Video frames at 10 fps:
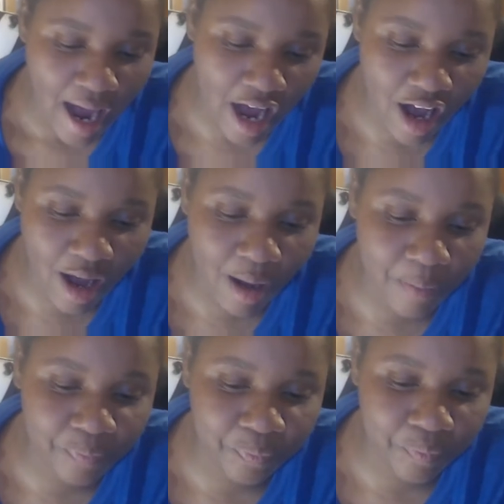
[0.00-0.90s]
um,
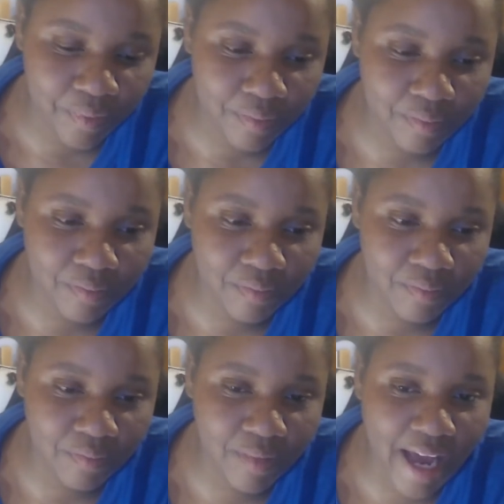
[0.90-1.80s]

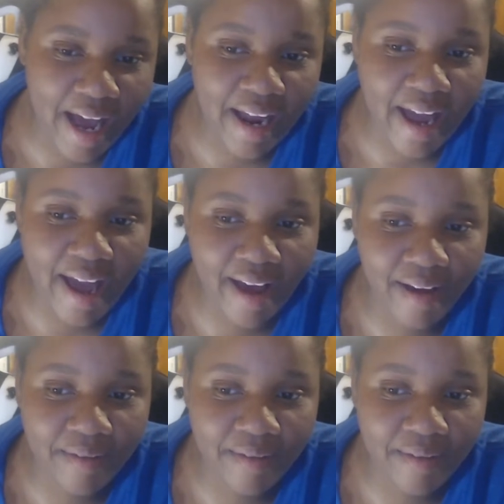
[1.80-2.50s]
I have